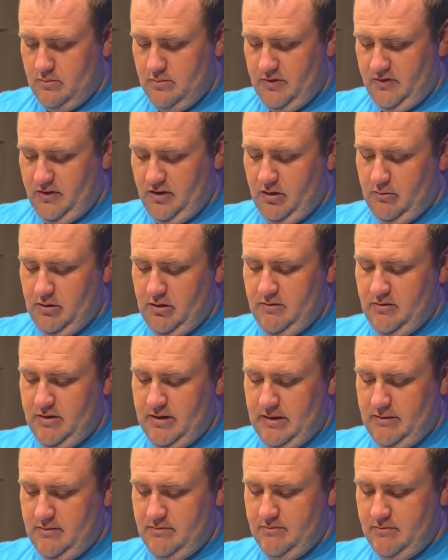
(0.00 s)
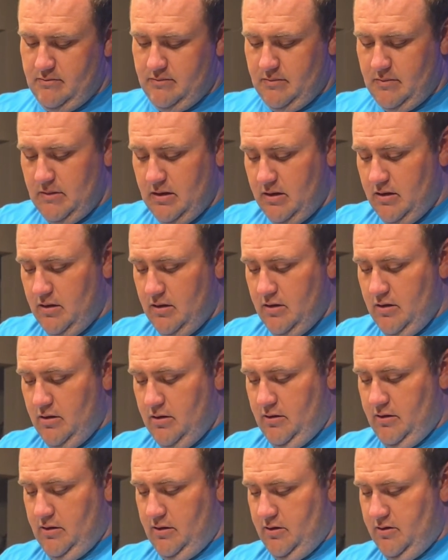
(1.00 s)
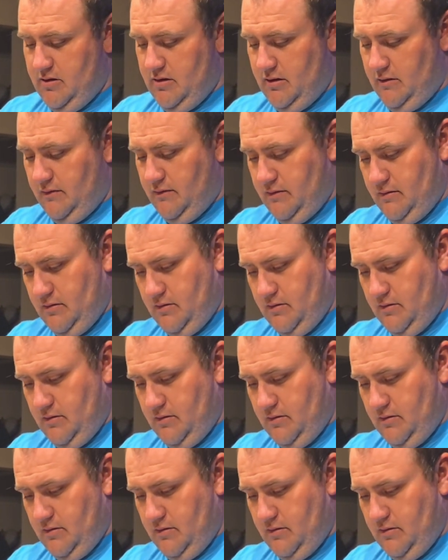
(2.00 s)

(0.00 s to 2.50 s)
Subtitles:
Preferably without hooking yourself.